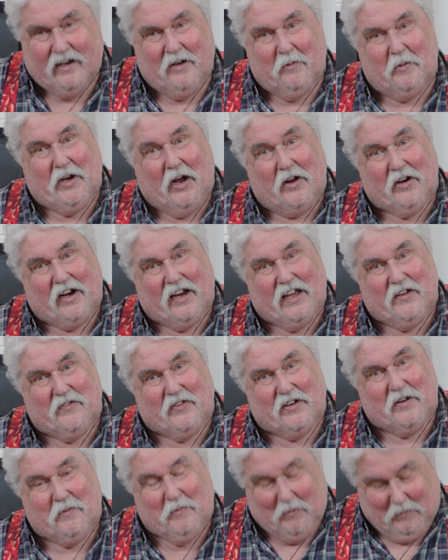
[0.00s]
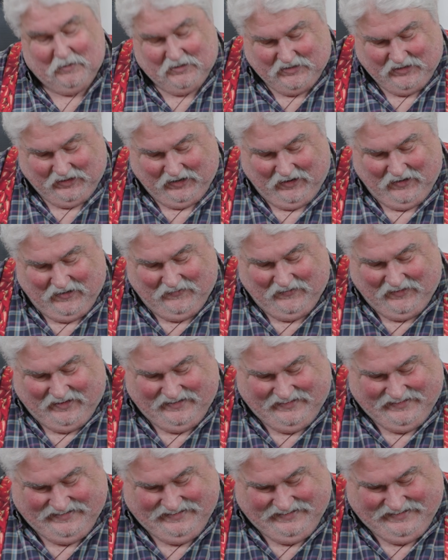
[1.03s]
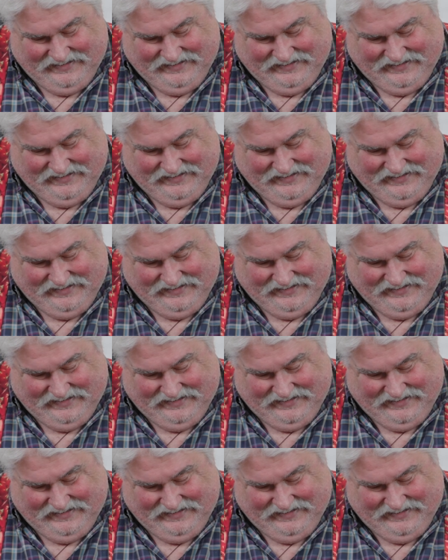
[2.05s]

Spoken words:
We don't leave it in when we serve it,